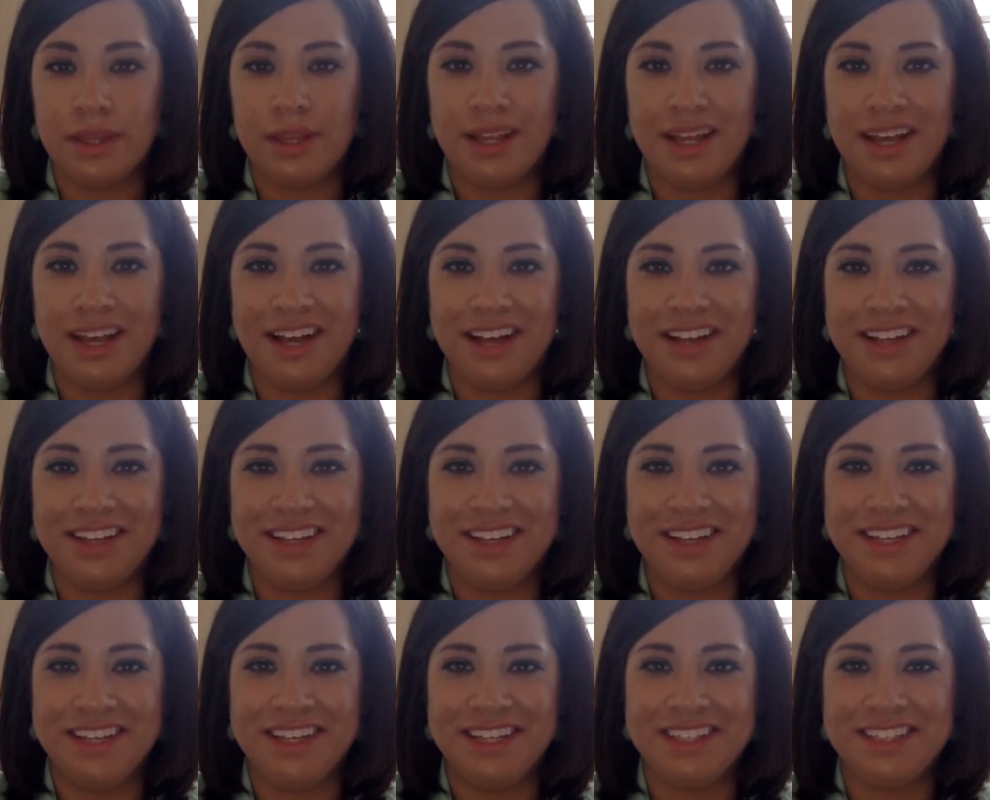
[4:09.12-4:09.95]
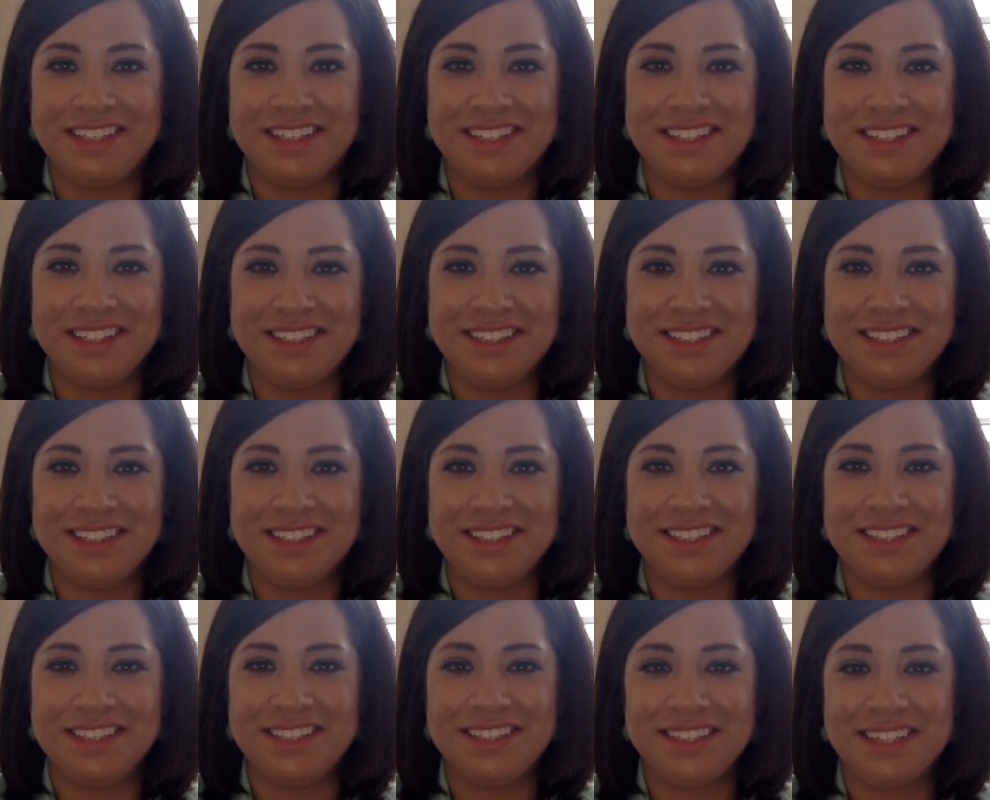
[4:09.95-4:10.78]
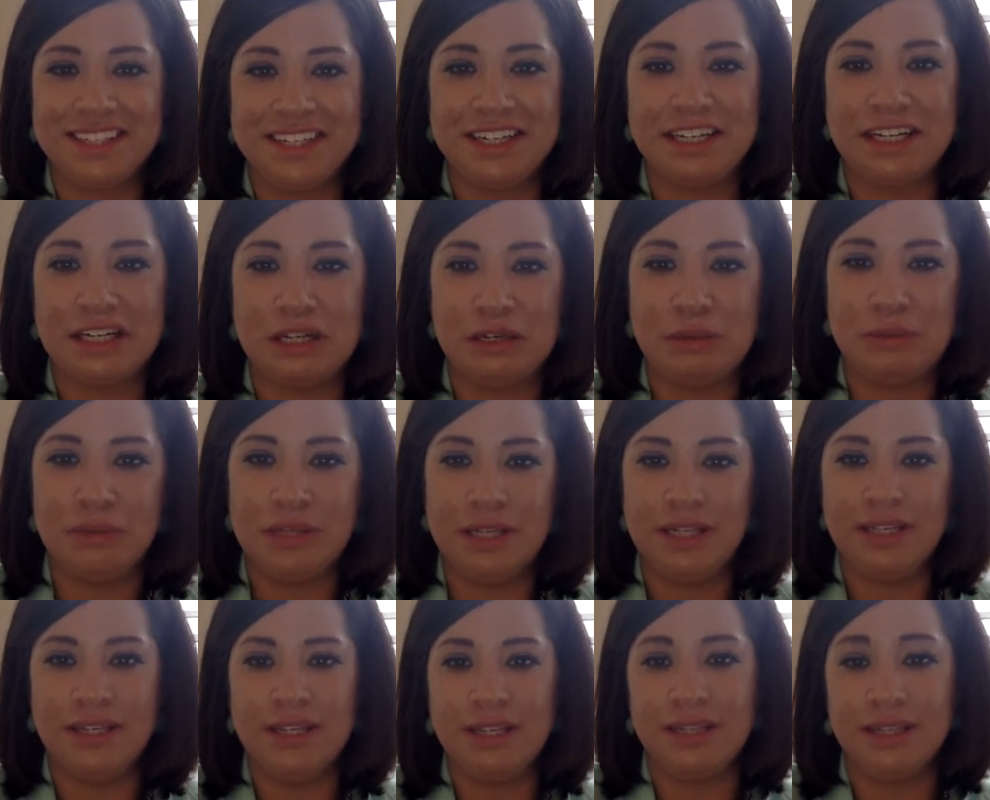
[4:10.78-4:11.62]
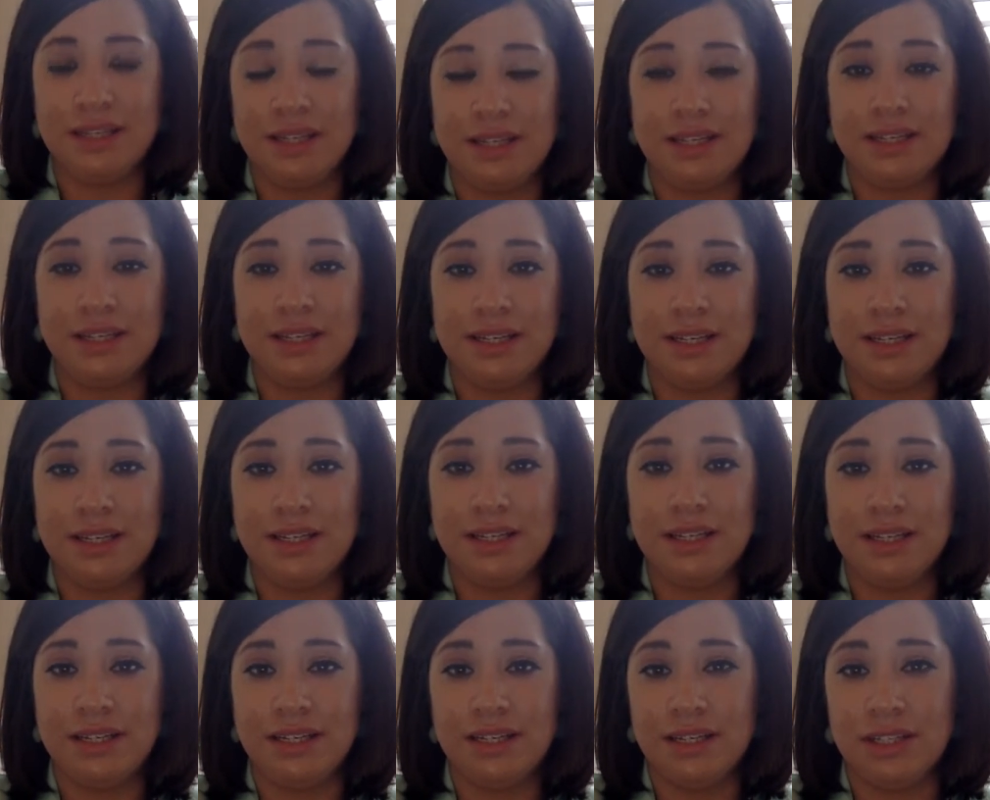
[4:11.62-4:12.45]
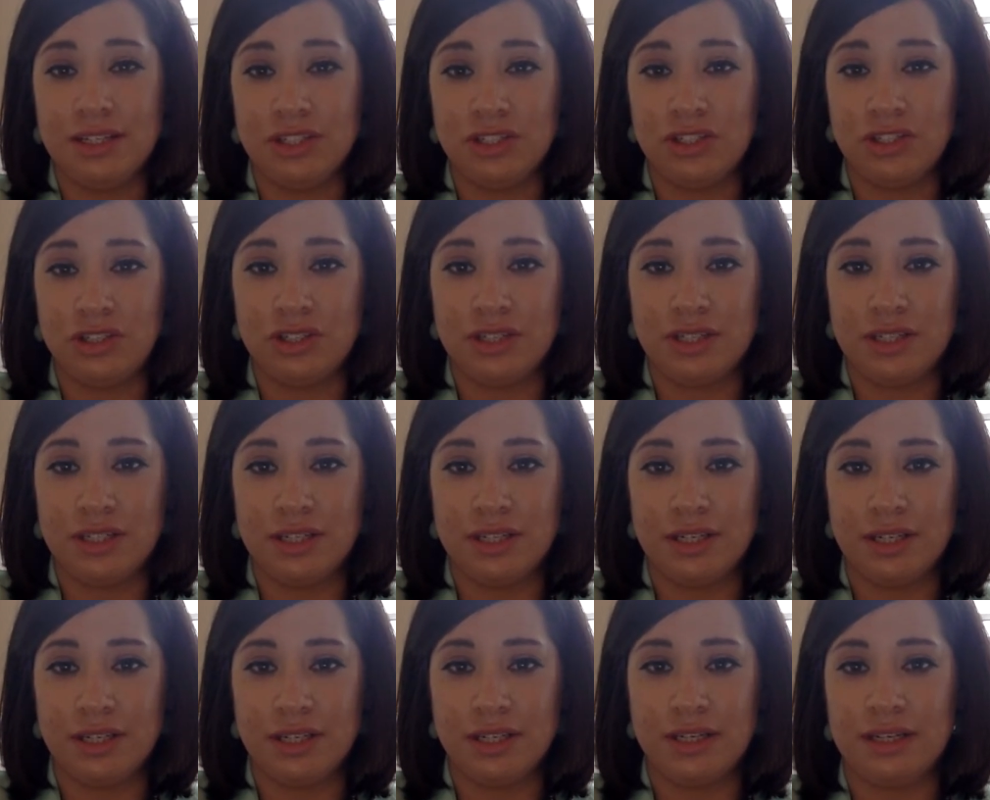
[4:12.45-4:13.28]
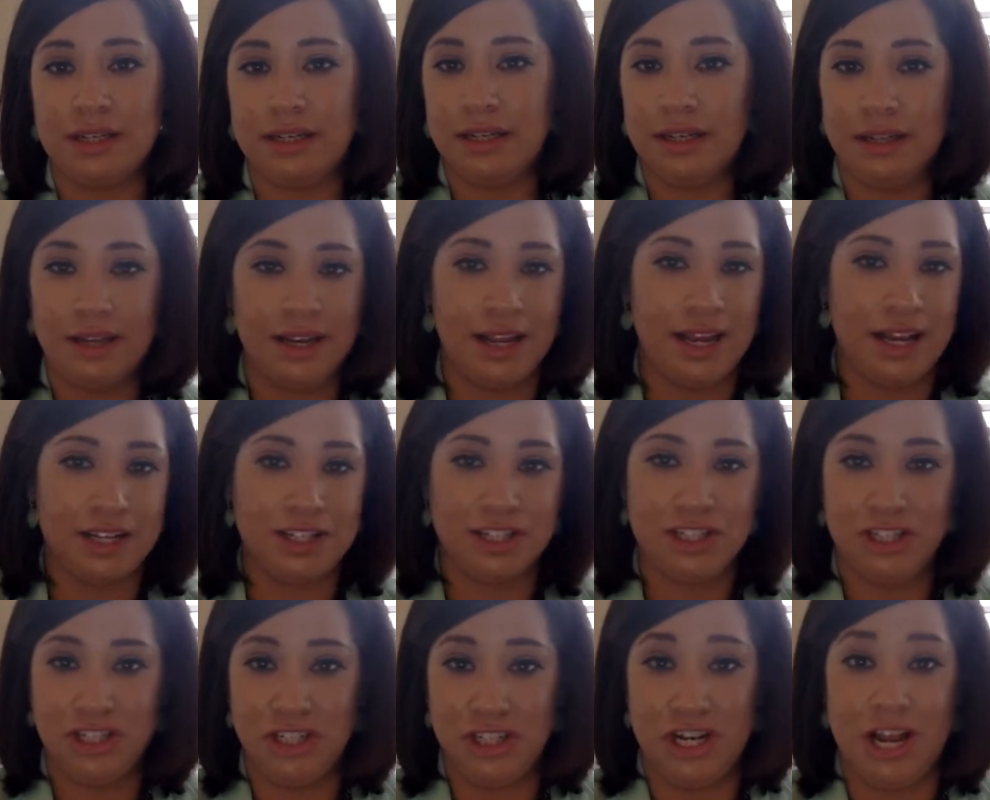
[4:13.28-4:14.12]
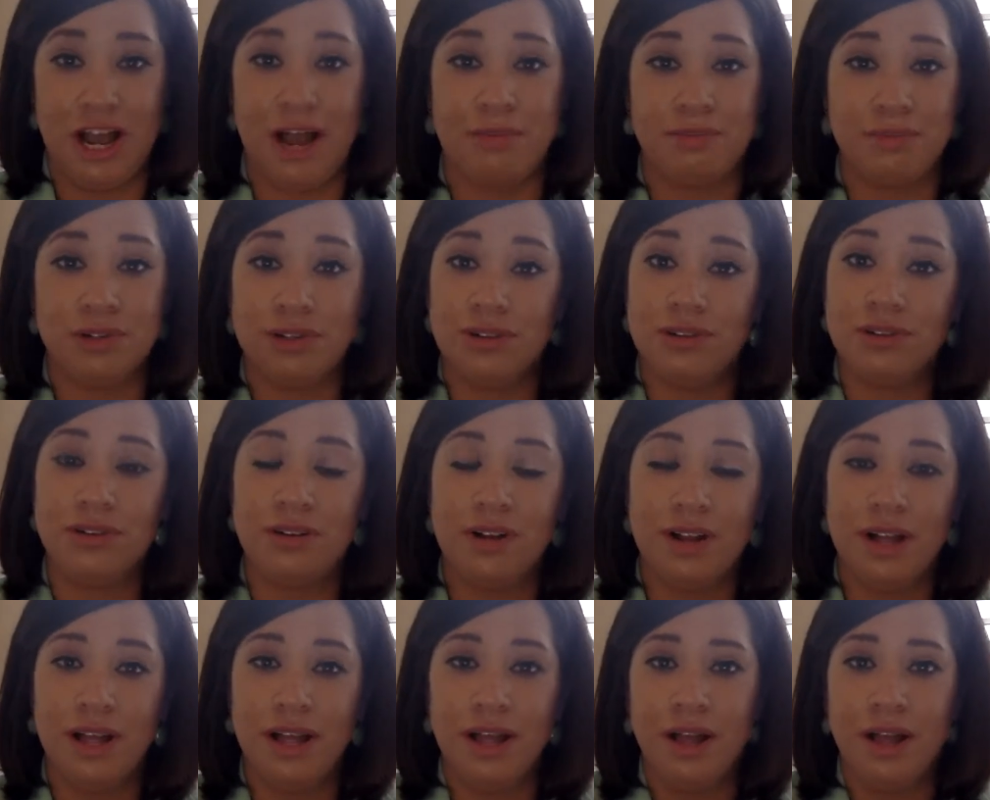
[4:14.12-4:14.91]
yeah, it's gonna be an interesting next chapter,